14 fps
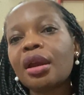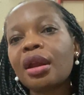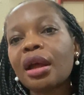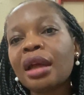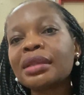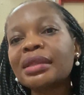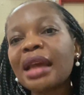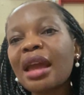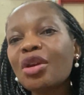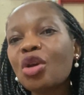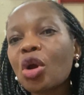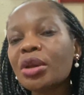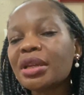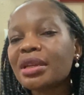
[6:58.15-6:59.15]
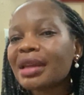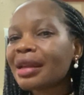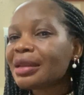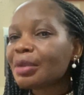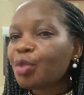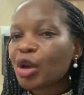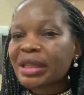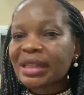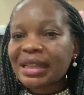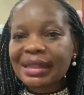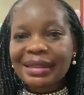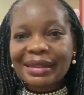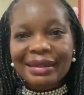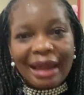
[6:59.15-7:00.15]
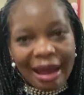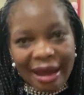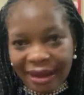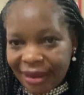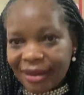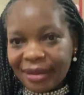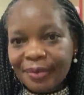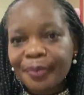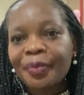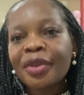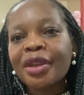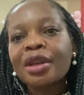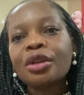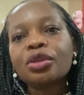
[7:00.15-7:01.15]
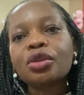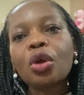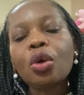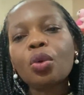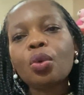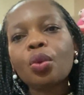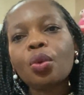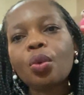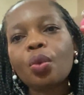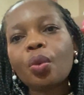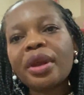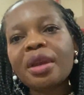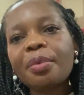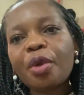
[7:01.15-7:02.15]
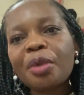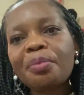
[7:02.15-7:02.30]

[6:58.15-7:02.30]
And thank God that the boy didn't die. So when the boy